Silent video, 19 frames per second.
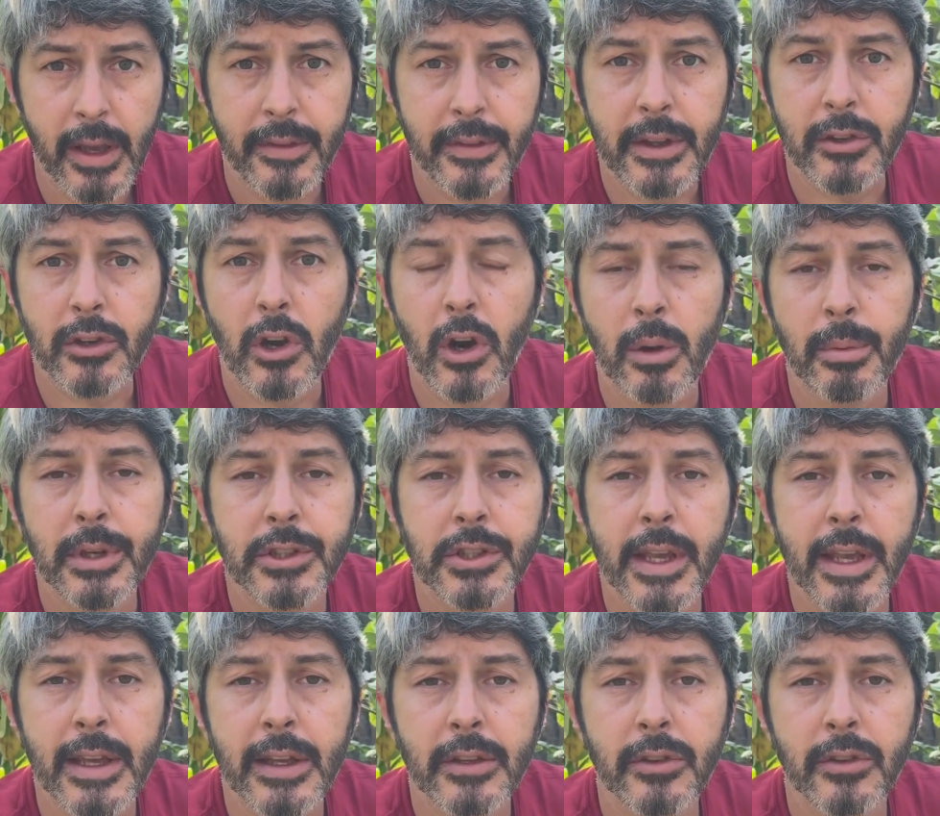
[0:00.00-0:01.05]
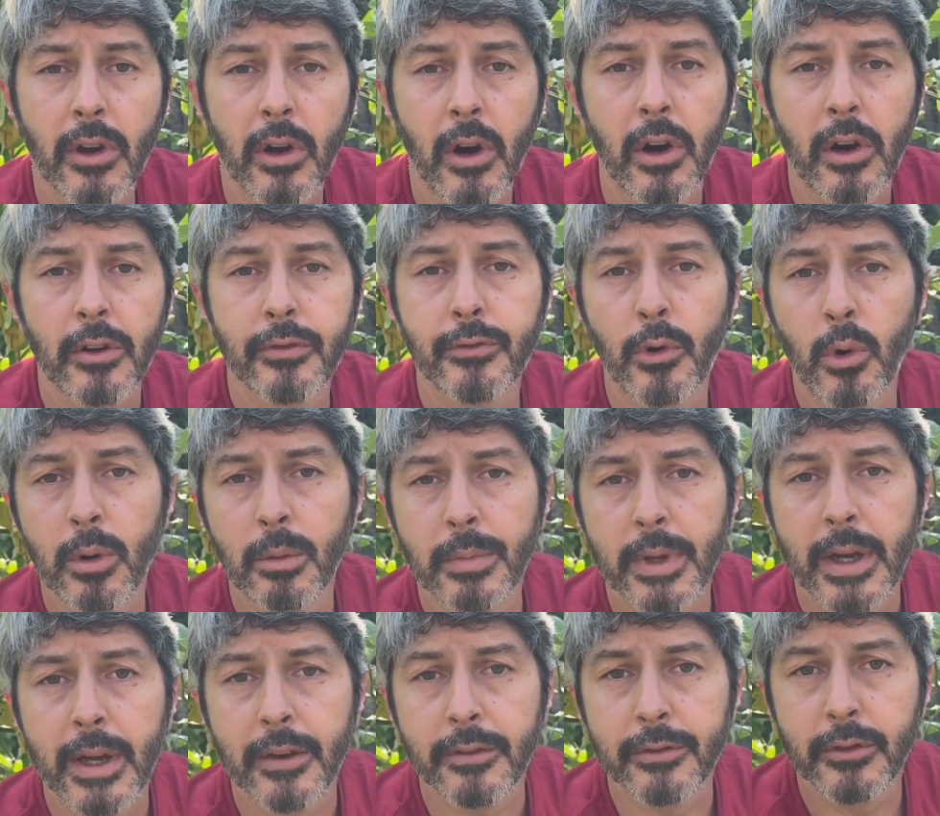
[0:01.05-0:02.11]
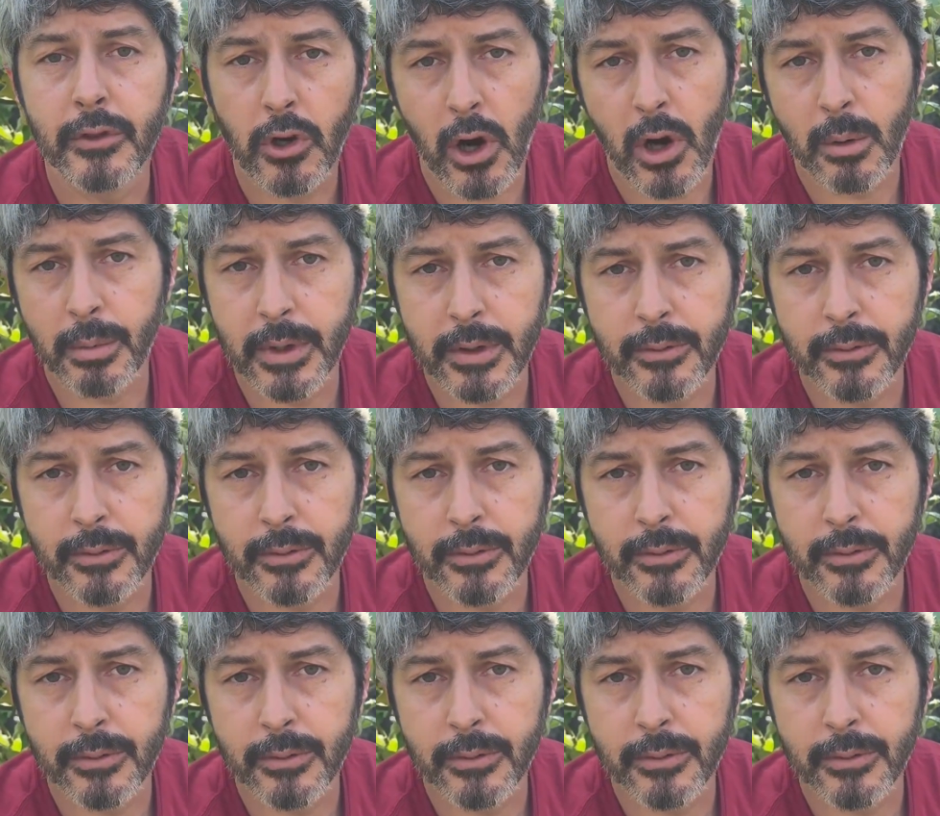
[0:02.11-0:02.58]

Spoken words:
These carbon chains are formed of carbon,